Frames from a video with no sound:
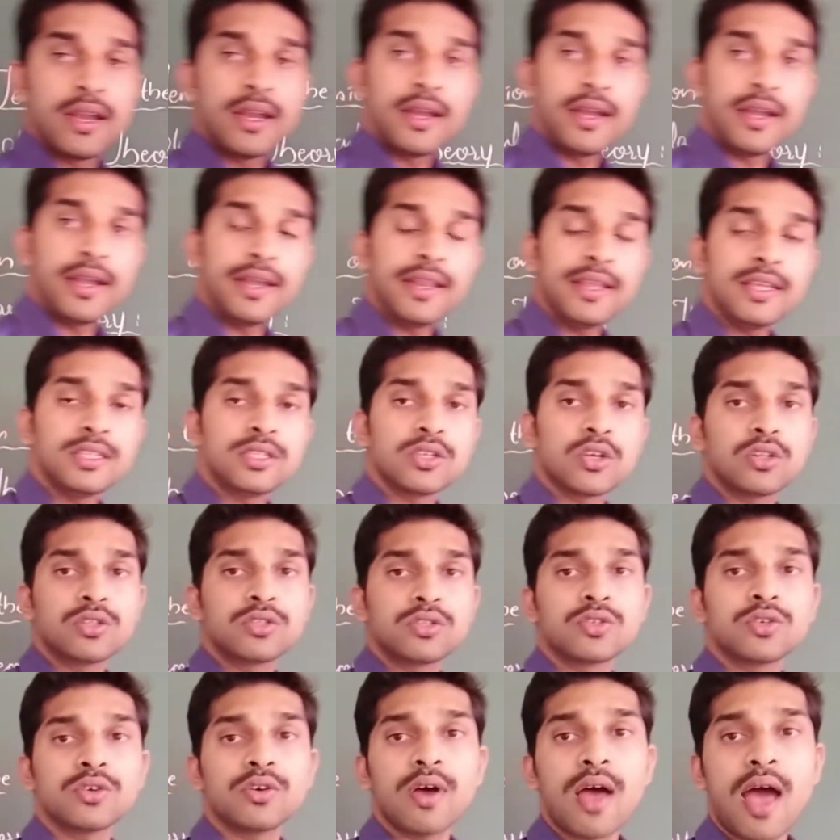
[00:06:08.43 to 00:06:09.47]
it is
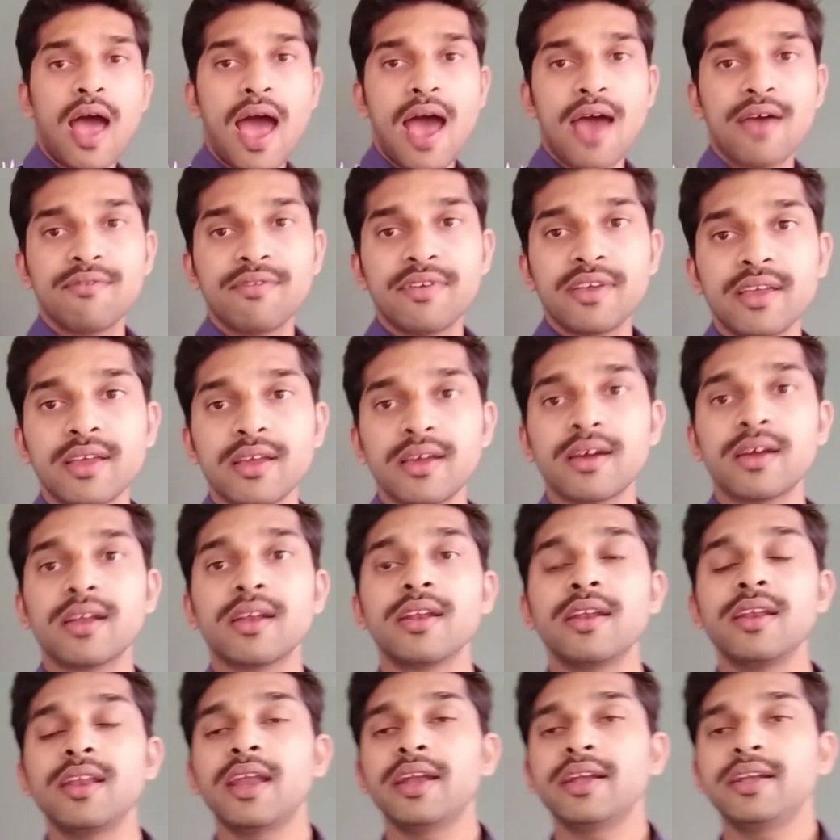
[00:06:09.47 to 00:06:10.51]
also having
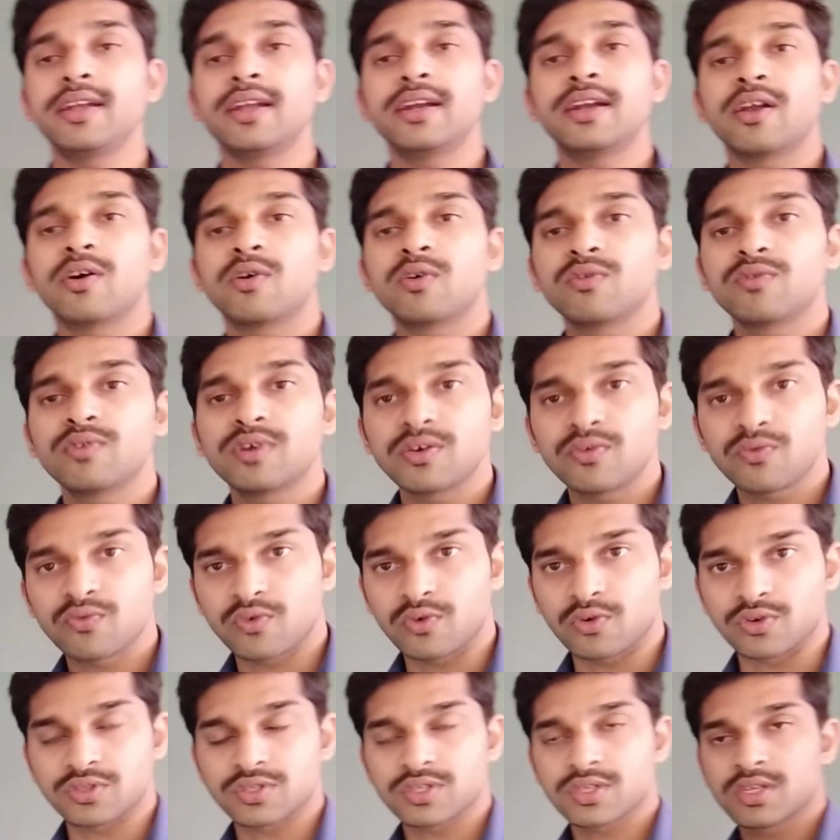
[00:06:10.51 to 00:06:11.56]
net downward
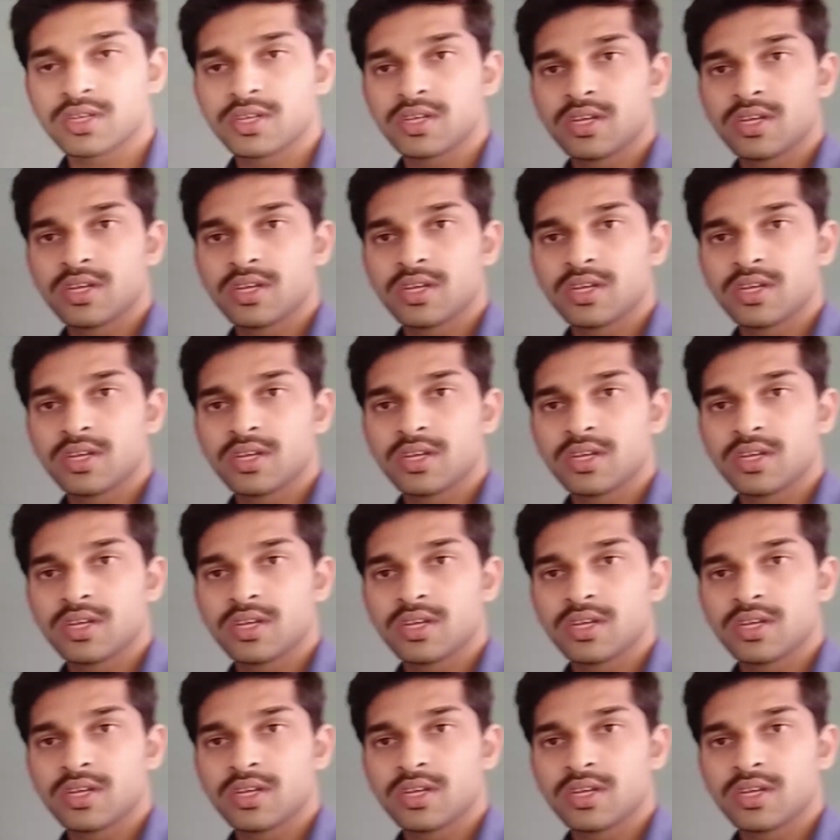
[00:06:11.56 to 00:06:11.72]
force.